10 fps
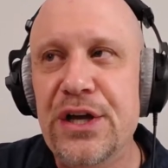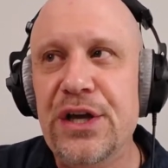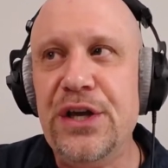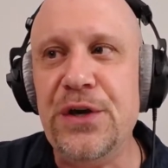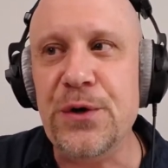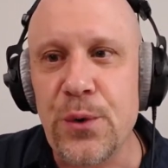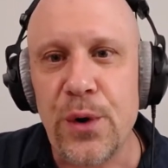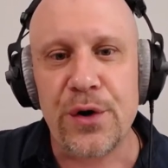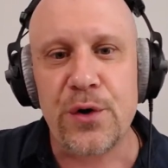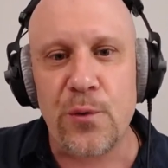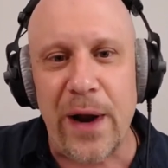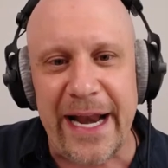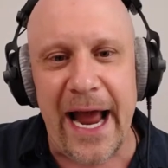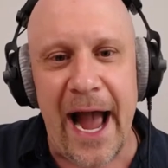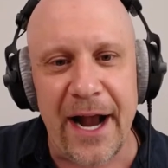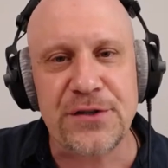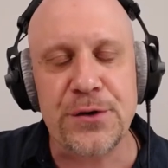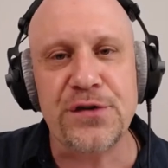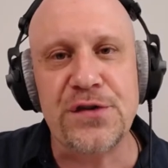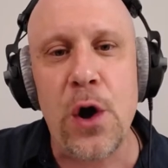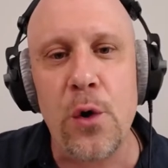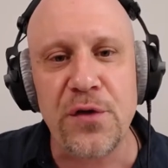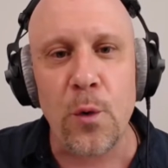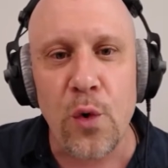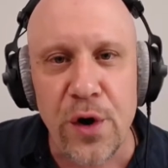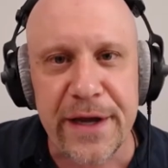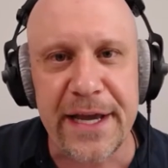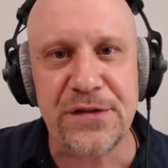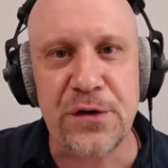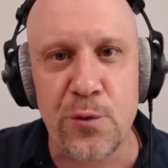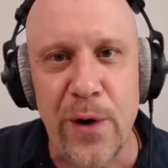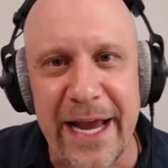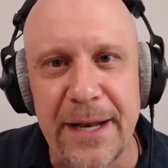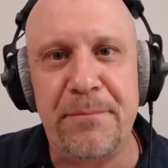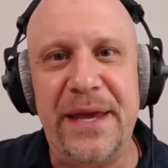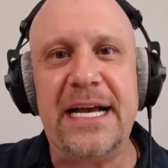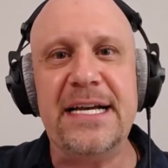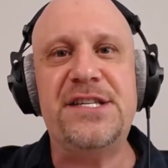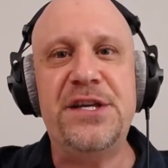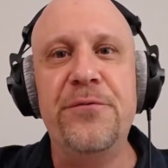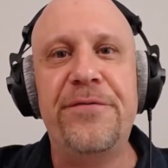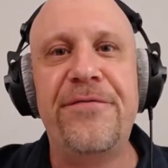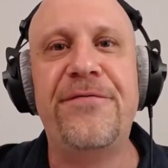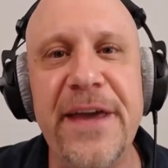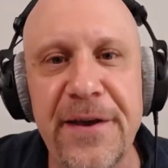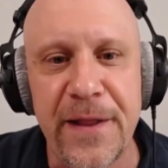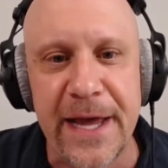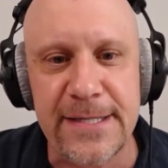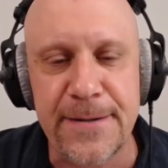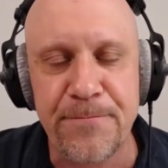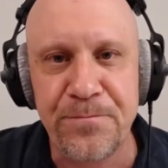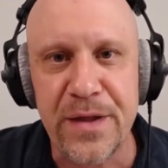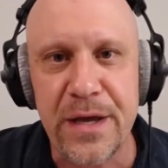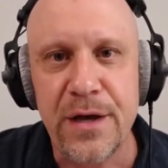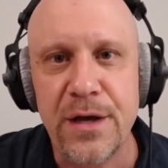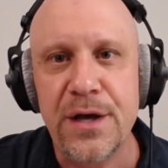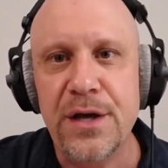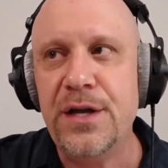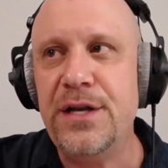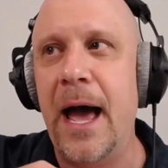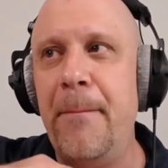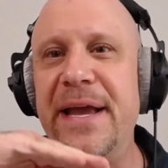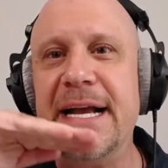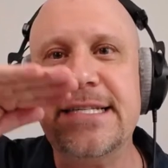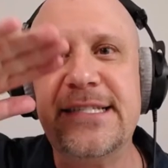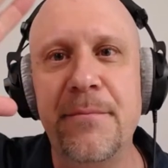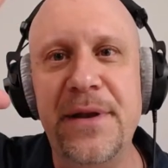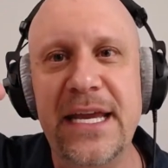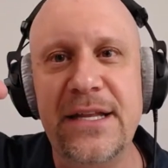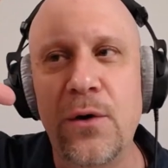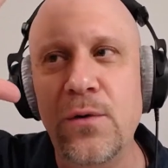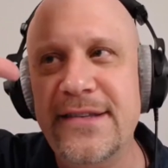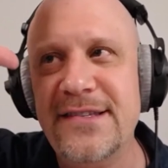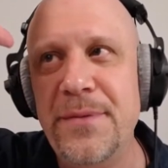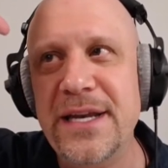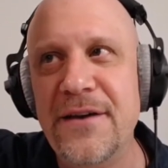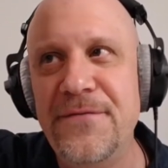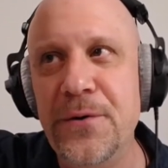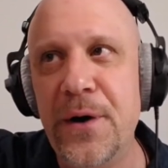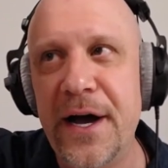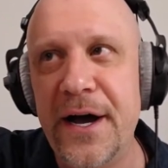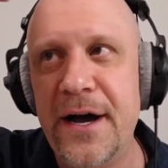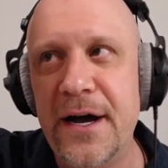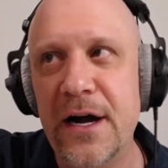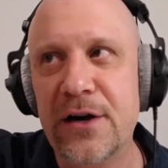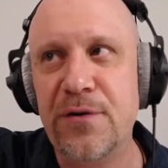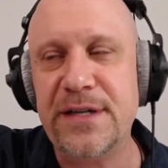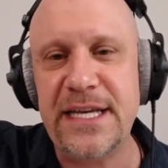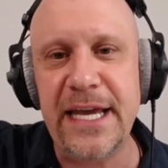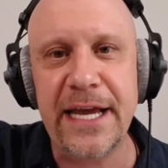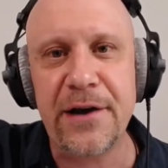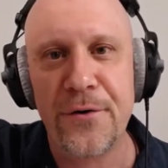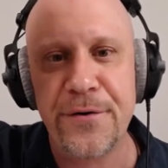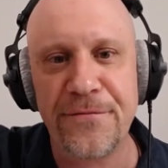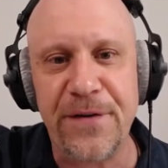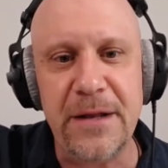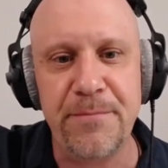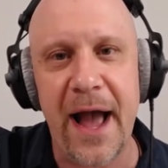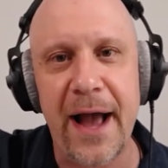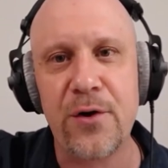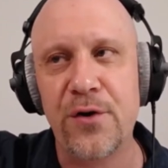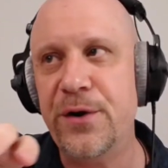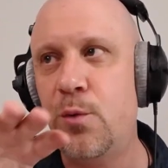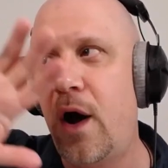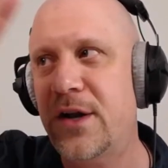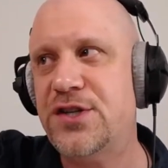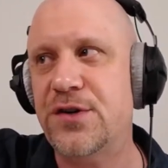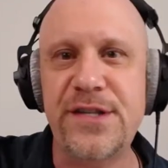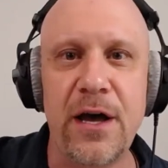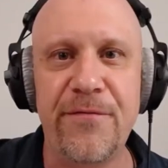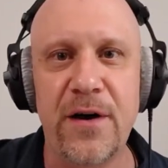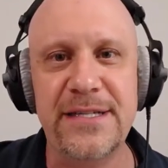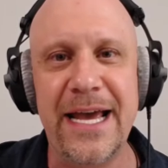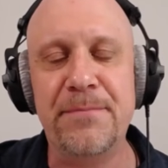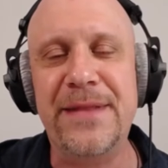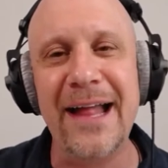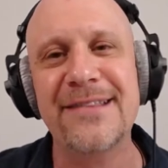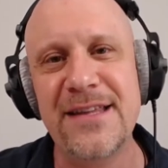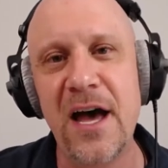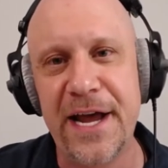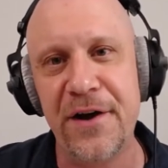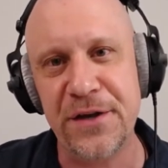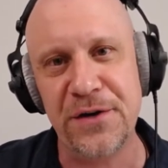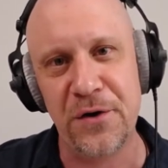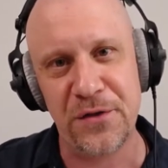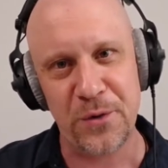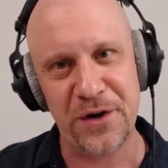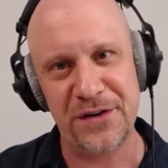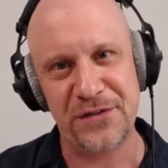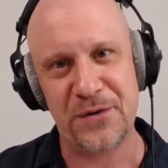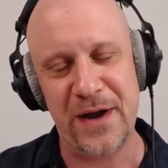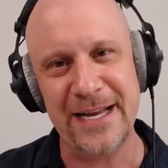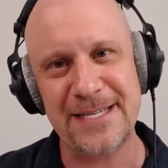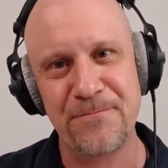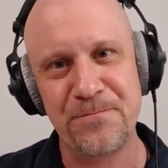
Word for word: you great actors know the work is great because you feel it. Not because somebody, don't let someone give you a critique or feedback or you watch yourself on tape. That's not how you know the work is great.